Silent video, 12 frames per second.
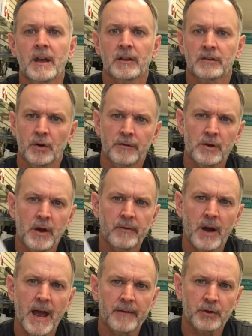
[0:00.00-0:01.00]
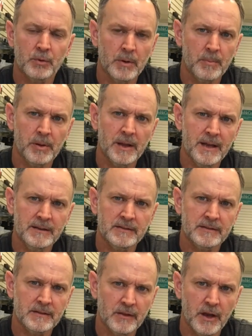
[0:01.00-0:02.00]
So if you ever have to
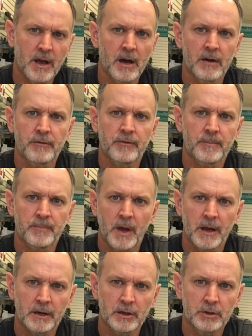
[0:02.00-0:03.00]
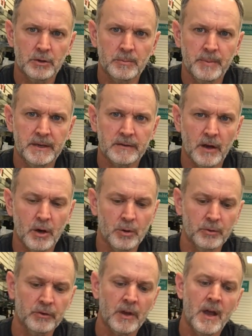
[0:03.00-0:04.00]
replace the cuff on a glued piece of
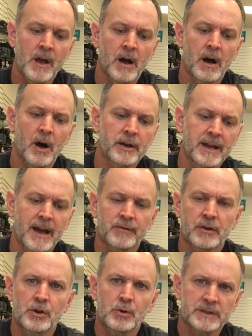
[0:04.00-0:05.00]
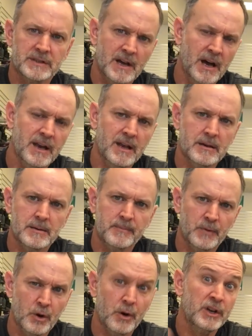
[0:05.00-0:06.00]
hose, all you have to do is cut it,
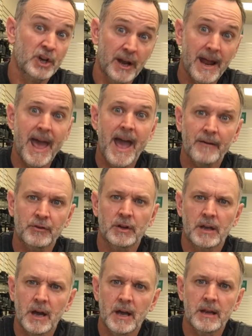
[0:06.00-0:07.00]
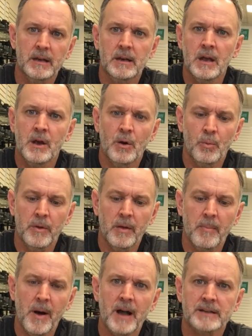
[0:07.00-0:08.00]
or you're going to have to cut it with a
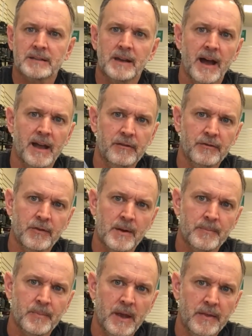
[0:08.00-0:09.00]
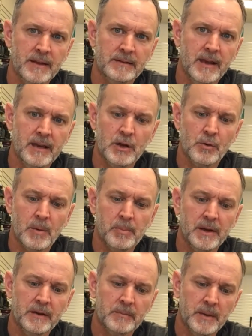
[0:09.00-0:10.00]
box knife, and then take your
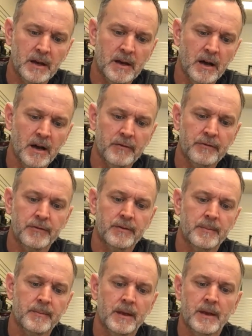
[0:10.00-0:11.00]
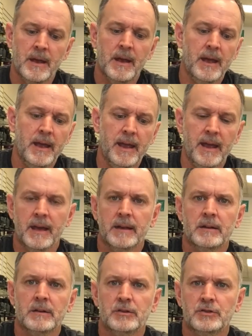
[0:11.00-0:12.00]
replacement cuff
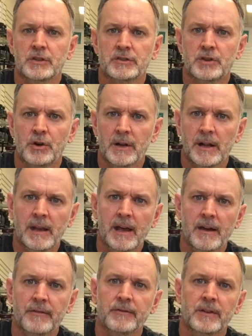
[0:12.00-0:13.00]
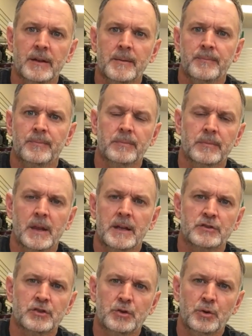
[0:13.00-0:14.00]
and just turn it left
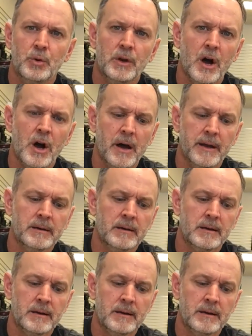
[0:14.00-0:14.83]
and screw it on,